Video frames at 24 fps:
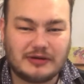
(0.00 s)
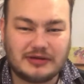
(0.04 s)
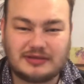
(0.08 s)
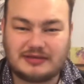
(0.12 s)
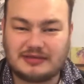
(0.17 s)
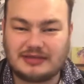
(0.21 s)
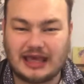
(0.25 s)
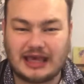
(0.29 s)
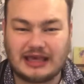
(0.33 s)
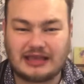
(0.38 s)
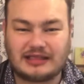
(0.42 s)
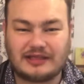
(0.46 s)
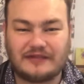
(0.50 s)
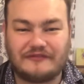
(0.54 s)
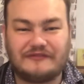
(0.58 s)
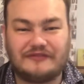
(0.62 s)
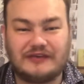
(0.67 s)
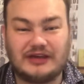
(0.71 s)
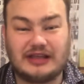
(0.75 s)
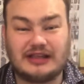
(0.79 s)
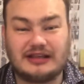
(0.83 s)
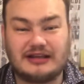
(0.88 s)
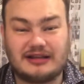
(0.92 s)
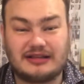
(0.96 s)
take the
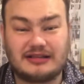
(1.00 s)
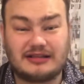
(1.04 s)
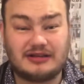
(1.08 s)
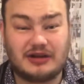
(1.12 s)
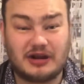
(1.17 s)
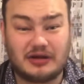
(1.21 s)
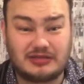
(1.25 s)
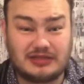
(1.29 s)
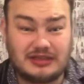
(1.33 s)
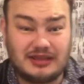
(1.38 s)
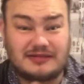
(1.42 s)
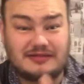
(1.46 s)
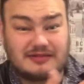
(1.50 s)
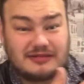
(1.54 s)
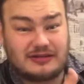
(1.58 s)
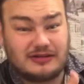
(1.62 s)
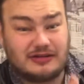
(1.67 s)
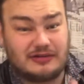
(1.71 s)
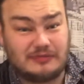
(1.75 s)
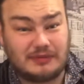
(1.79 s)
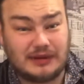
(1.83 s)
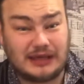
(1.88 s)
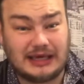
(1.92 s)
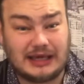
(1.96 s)
feeling that, you know, this
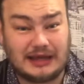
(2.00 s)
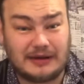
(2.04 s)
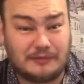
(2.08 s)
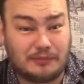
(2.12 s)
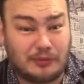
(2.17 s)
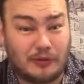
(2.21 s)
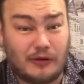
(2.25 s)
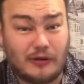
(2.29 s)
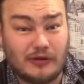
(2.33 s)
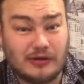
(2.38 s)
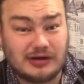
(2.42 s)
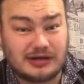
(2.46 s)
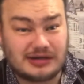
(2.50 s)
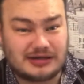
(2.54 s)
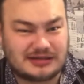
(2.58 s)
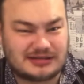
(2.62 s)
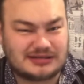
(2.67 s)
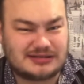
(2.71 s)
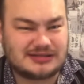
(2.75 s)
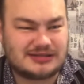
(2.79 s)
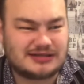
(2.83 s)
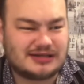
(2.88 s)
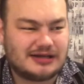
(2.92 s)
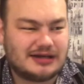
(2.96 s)
could be
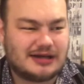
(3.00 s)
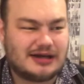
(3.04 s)
important.